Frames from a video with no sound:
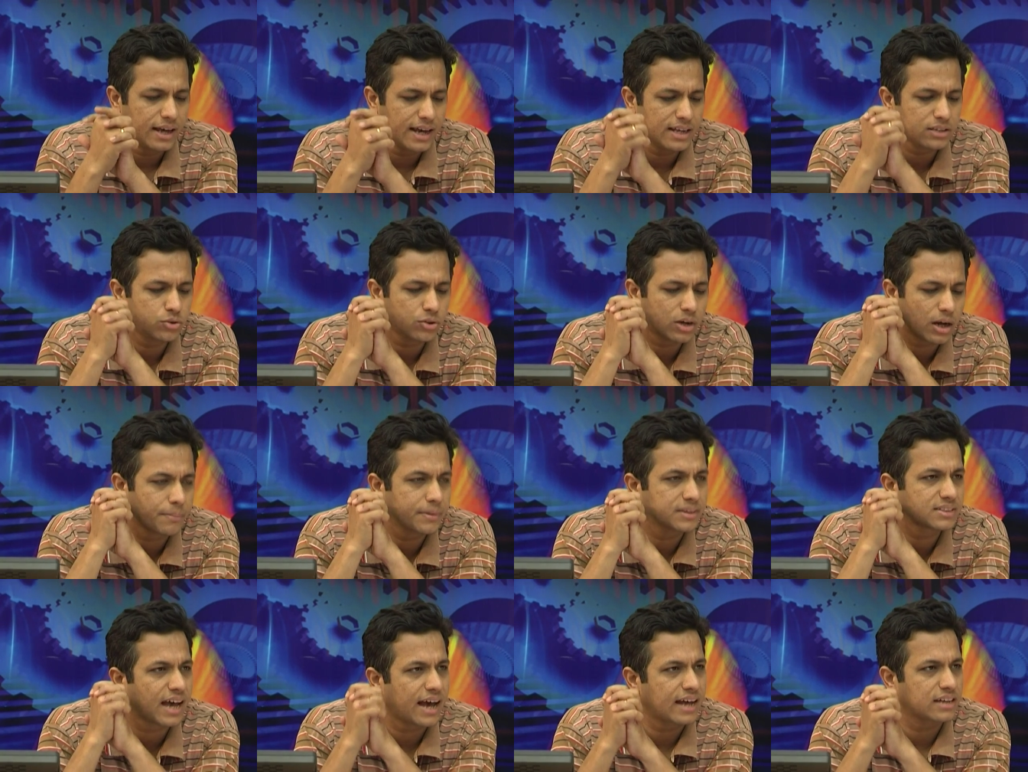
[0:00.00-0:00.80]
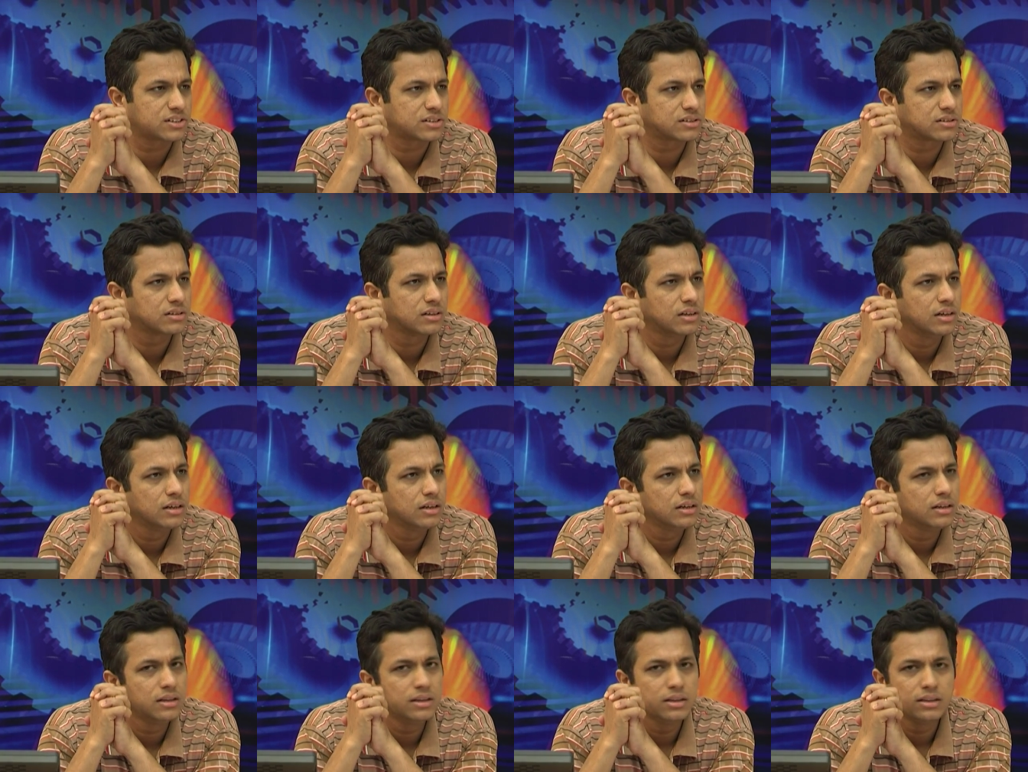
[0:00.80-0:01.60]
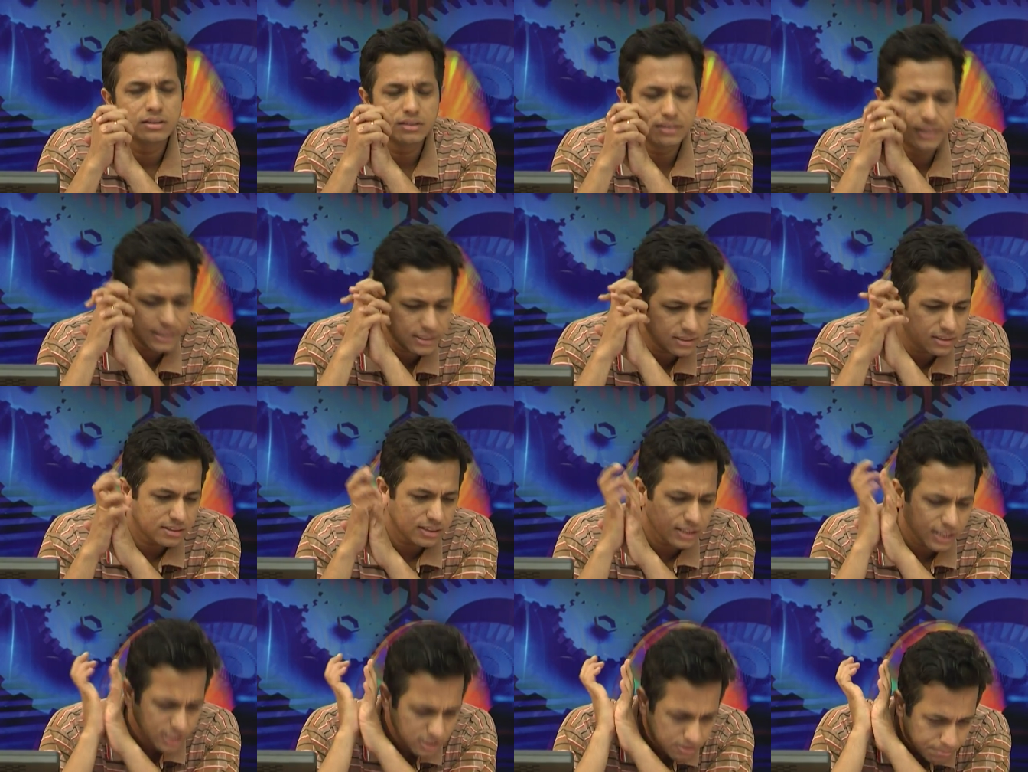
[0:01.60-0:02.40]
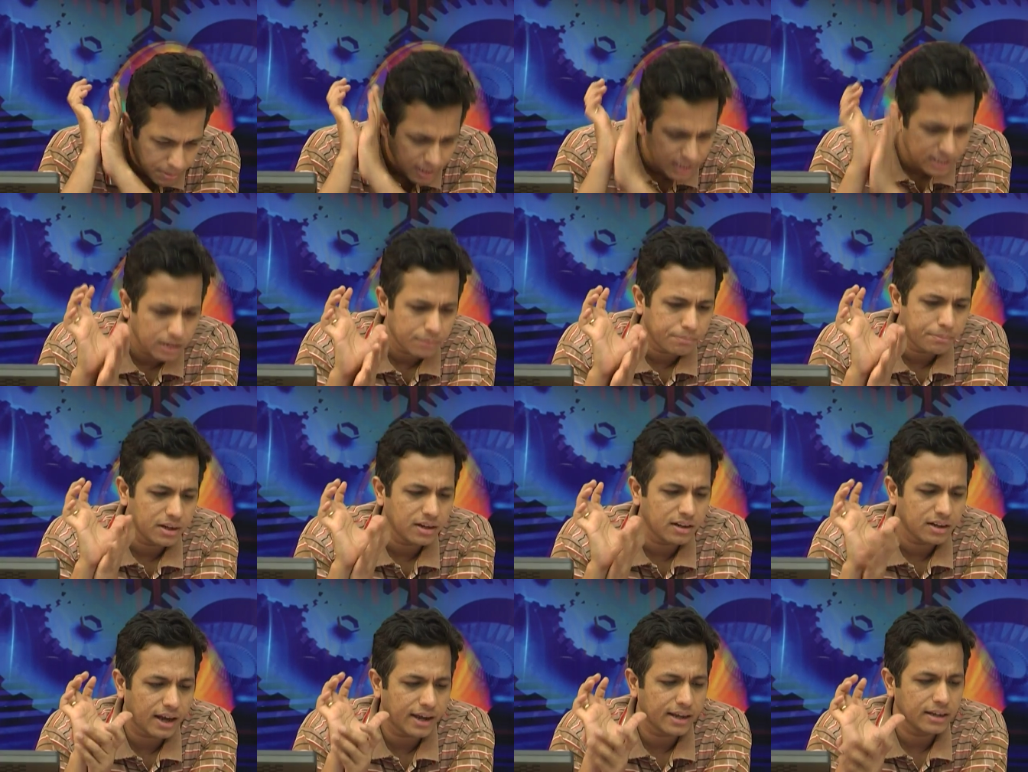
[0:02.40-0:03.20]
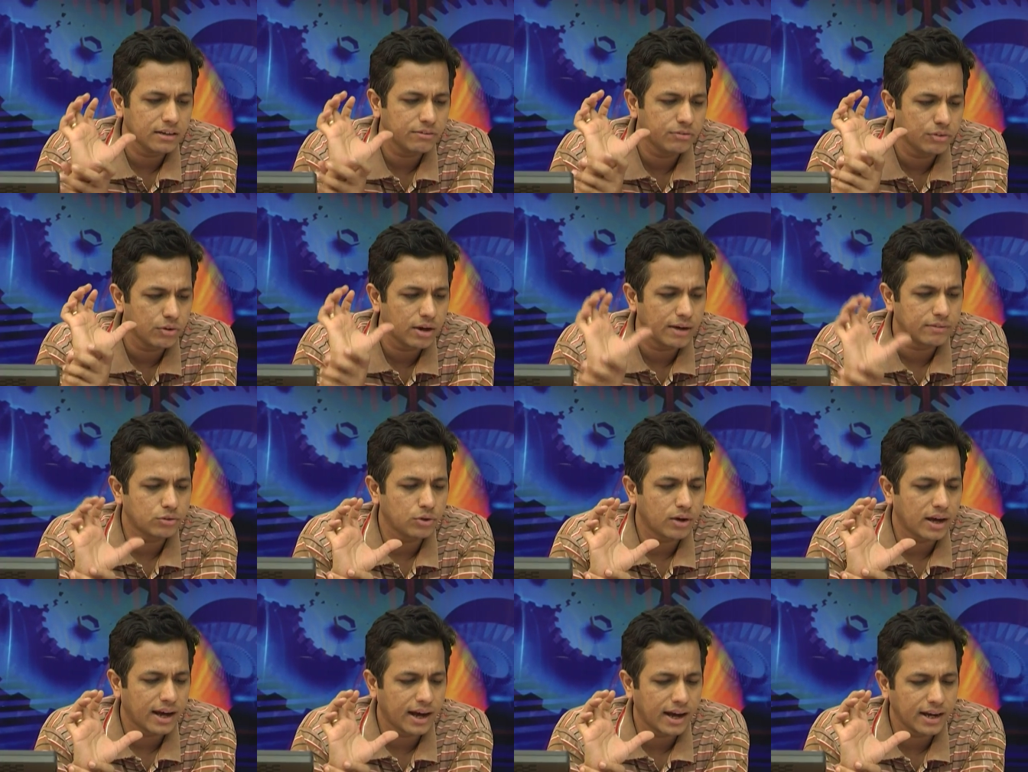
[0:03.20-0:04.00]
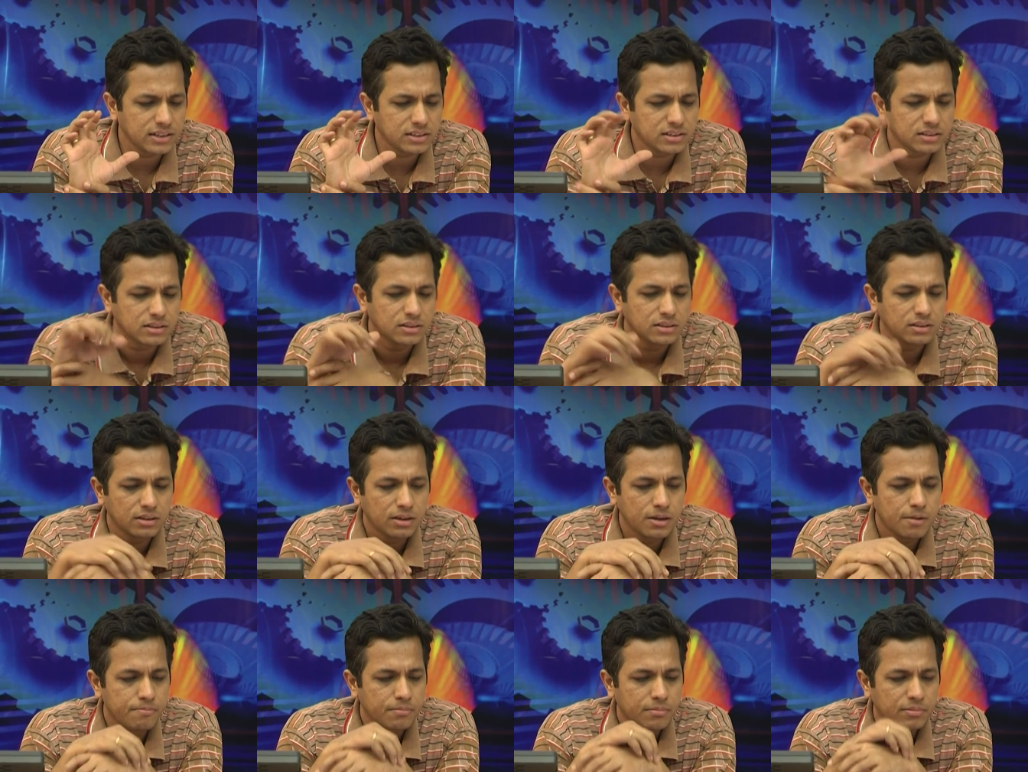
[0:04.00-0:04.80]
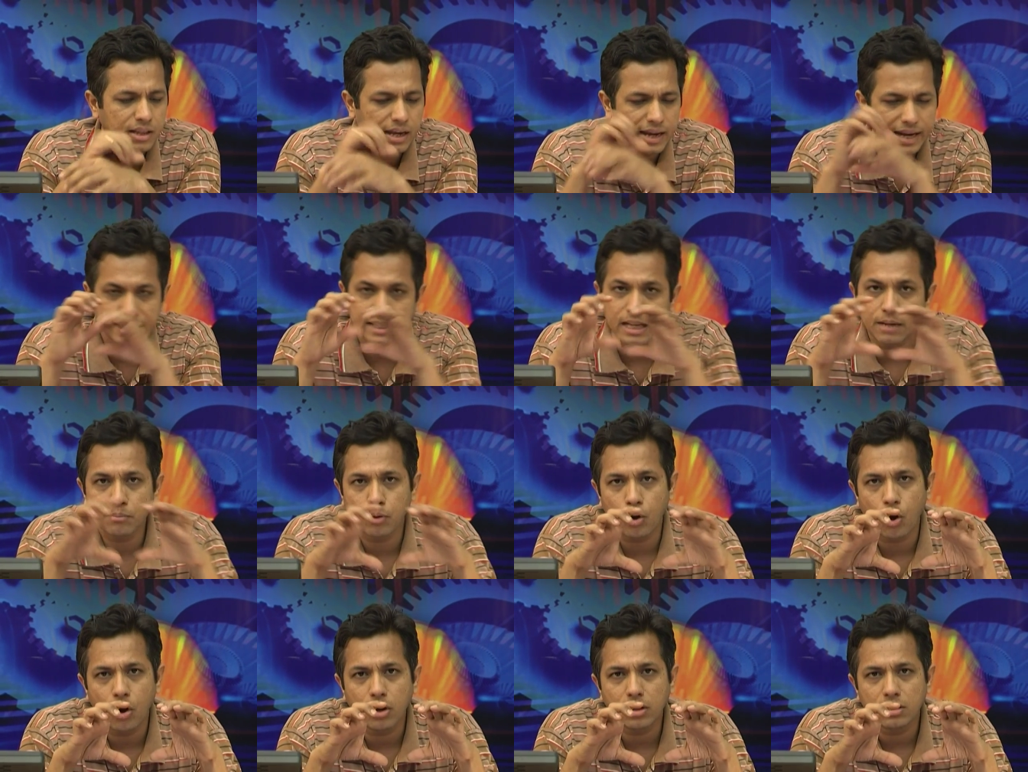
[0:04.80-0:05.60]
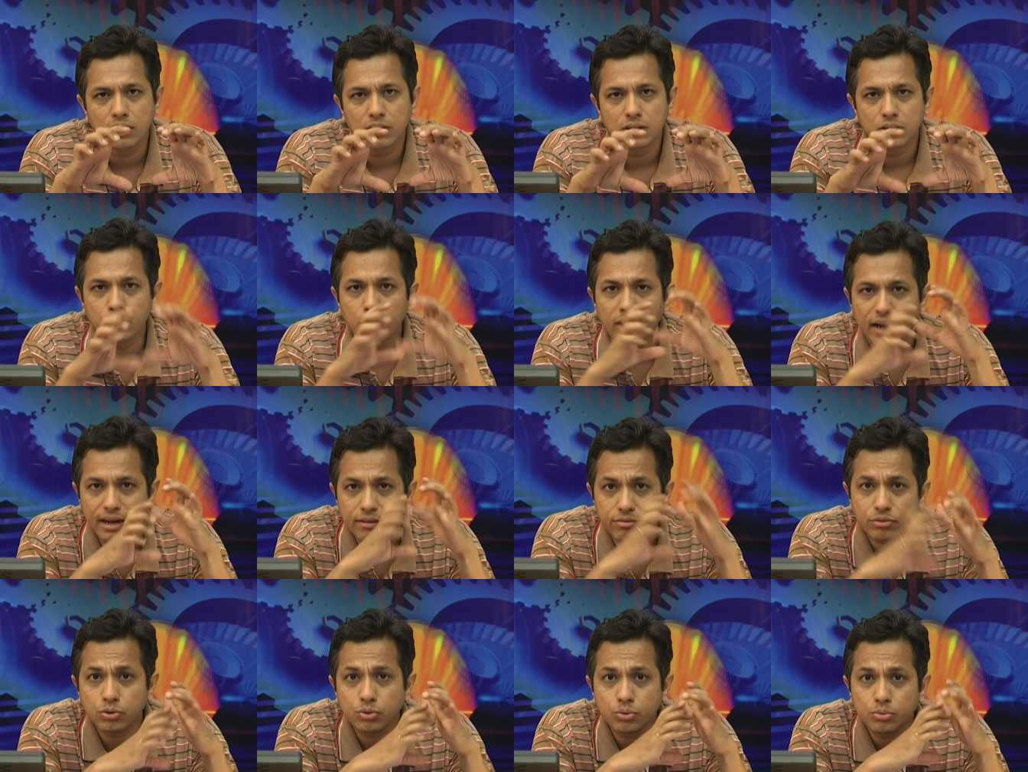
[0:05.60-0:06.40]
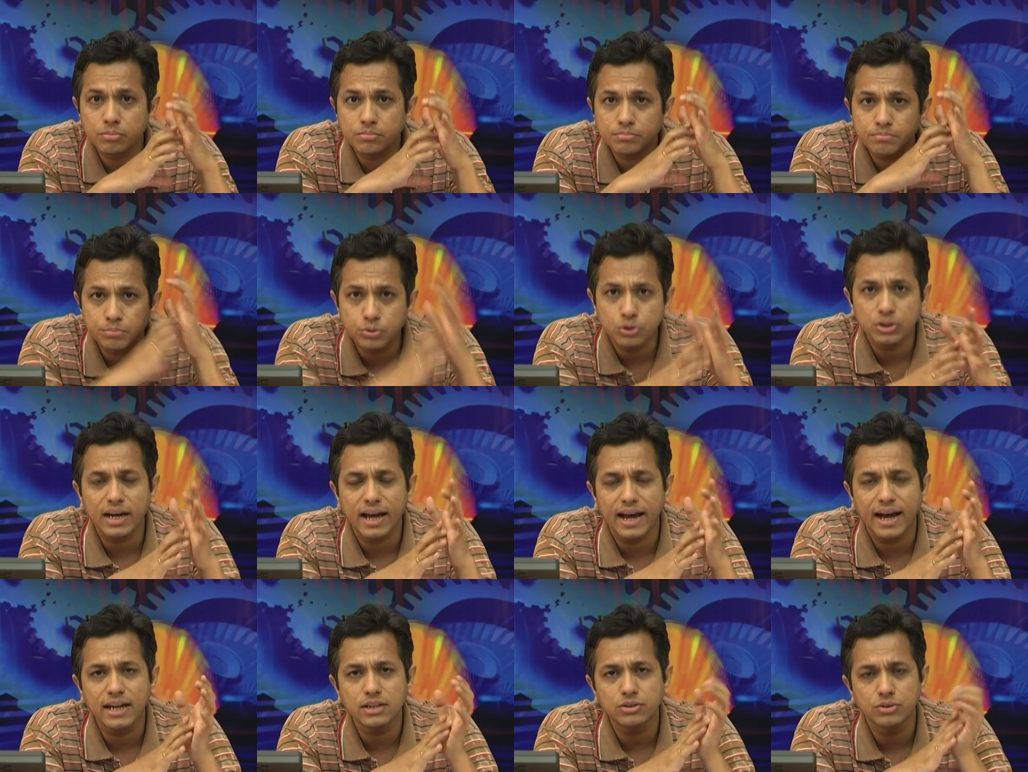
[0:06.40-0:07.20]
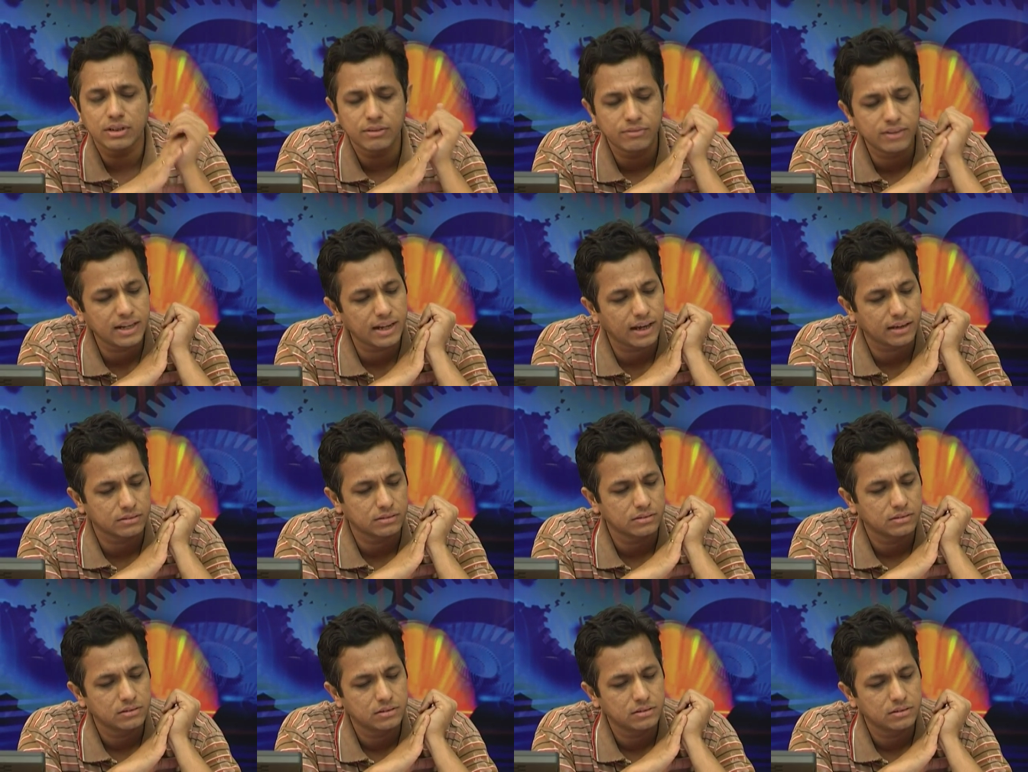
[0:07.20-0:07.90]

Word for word: has to come as hash this is multiple line if you have to hash the entire block you have to put a hash on every line